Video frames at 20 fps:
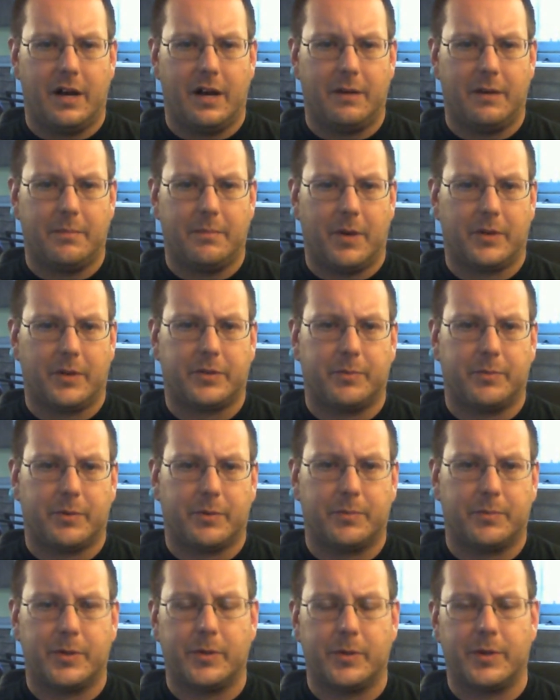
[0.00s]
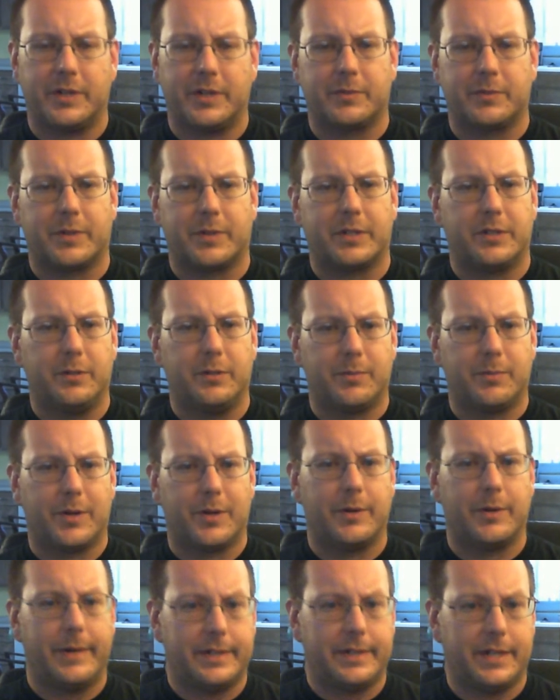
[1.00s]
multiple breweries, where 2
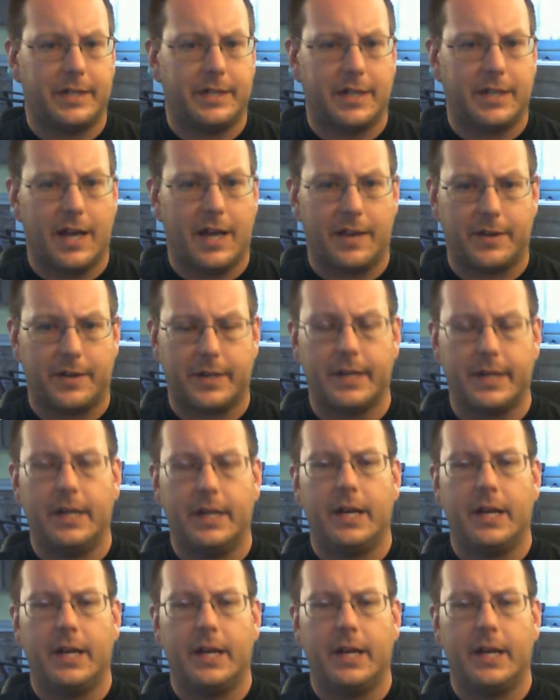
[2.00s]
breweries get together